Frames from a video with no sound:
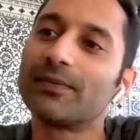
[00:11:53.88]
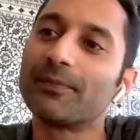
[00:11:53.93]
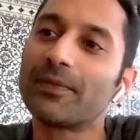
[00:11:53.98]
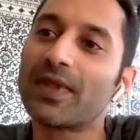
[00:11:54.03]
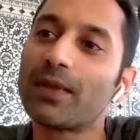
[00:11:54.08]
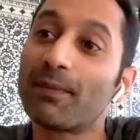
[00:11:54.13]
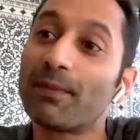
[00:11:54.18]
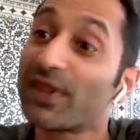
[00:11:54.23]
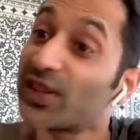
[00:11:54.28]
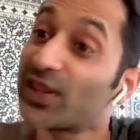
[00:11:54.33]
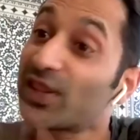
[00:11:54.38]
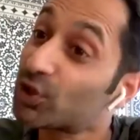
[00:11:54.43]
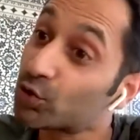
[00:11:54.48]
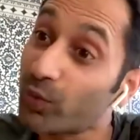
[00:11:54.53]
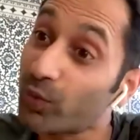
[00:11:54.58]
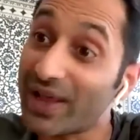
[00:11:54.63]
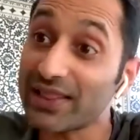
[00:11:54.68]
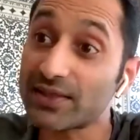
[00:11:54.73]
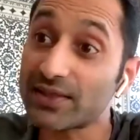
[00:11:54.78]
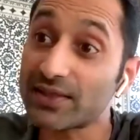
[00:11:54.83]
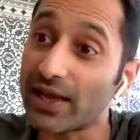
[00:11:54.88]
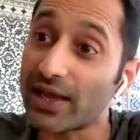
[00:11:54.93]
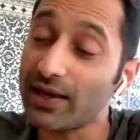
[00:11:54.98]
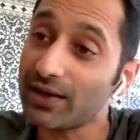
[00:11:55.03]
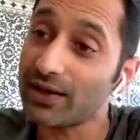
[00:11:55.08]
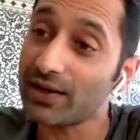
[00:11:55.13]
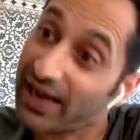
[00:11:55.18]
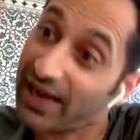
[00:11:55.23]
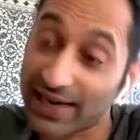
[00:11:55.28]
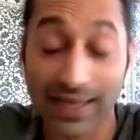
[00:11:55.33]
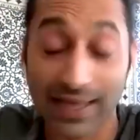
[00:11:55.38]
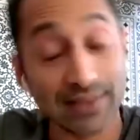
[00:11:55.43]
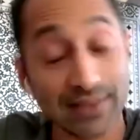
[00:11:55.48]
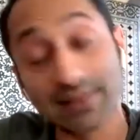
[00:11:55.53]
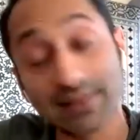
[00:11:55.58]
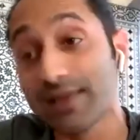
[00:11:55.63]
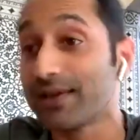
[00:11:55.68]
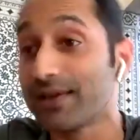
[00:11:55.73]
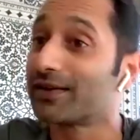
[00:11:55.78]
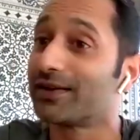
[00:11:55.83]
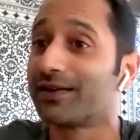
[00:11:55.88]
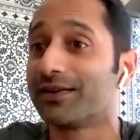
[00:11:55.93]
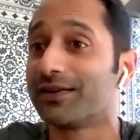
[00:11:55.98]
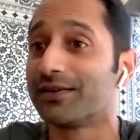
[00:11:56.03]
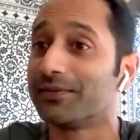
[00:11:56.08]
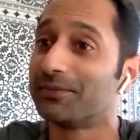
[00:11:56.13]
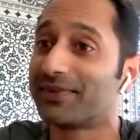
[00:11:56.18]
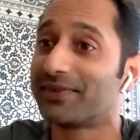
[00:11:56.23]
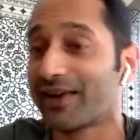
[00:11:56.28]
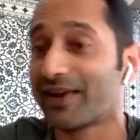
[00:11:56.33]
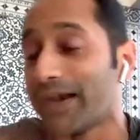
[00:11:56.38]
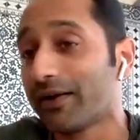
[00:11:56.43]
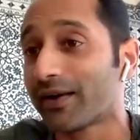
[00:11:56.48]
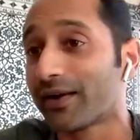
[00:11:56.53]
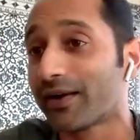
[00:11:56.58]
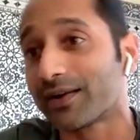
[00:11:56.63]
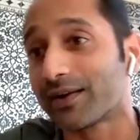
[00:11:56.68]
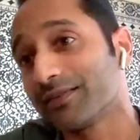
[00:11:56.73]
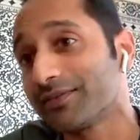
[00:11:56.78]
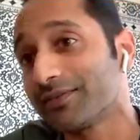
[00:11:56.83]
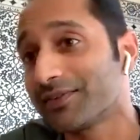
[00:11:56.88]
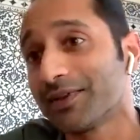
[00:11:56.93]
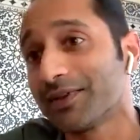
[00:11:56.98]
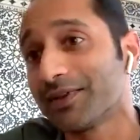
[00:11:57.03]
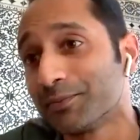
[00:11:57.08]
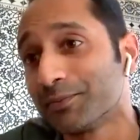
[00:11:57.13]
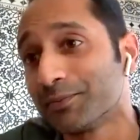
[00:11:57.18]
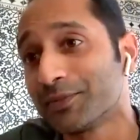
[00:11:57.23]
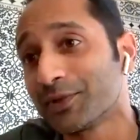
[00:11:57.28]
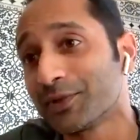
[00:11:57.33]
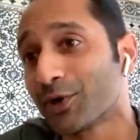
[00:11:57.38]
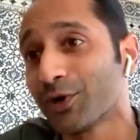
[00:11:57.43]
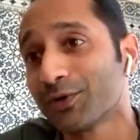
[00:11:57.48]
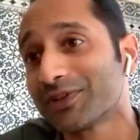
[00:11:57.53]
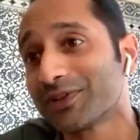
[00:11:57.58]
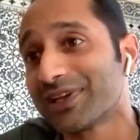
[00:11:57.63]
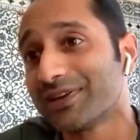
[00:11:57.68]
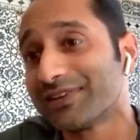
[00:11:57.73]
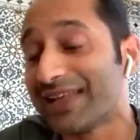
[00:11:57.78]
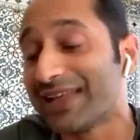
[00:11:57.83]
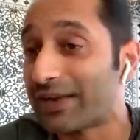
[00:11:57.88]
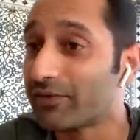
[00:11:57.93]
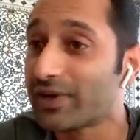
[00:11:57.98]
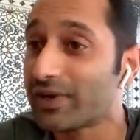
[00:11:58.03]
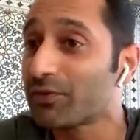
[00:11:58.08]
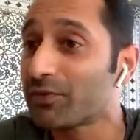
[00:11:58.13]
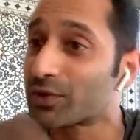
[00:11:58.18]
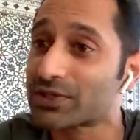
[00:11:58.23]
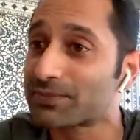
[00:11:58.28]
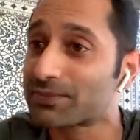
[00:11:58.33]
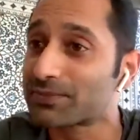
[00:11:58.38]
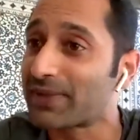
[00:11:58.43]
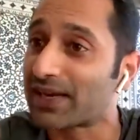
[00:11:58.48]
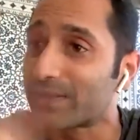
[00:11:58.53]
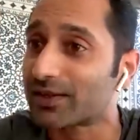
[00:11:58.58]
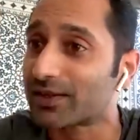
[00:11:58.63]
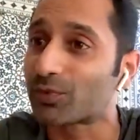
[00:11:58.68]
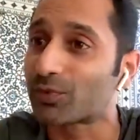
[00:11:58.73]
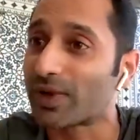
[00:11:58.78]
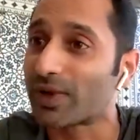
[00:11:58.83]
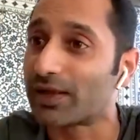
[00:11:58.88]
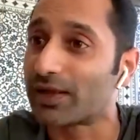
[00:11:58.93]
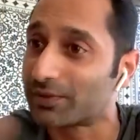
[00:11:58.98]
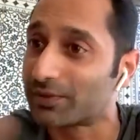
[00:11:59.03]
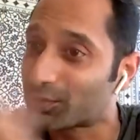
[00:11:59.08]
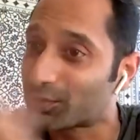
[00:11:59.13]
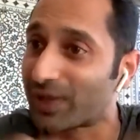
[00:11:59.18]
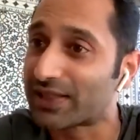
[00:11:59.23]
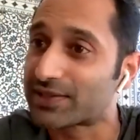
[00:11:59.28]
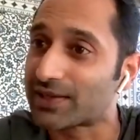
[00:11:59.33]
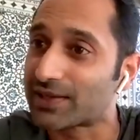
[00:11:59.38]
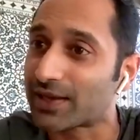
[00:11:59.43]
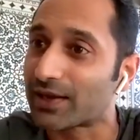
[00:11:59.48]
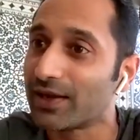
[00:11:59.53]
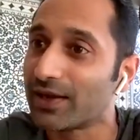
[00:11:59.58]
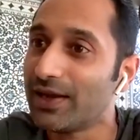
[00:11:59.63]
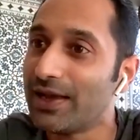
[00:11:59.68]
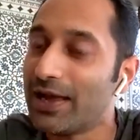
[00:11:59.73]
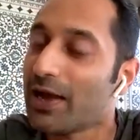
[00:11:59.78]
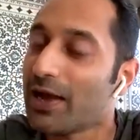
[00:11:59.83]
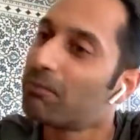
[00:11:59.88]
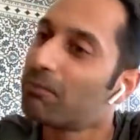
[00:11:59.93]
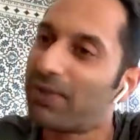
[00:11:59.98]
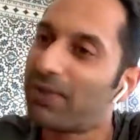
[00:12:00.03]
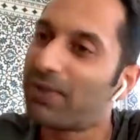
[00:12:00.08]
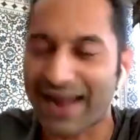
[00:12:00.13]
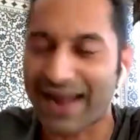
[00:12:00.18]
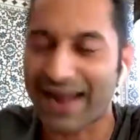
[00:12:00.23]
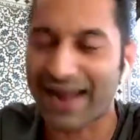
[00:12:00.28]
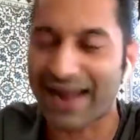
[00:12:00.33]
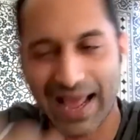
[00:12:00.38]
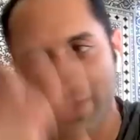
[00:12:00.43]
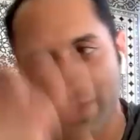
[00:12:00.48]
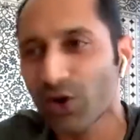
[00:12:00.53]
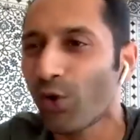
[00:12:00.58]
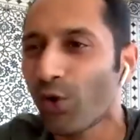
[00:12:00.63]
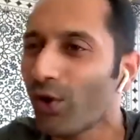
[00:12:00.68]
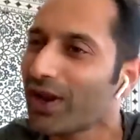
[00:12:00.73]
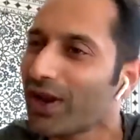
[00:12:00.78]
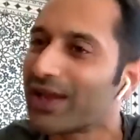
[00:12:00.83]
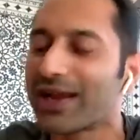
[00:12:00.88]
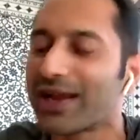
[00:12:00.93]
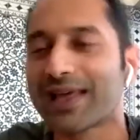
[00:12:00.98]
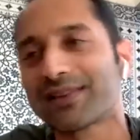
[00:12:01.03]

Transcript: But the 12th take, I like the rendering. The, you know, the delivery was better than the 12th take. But as a whole, I like the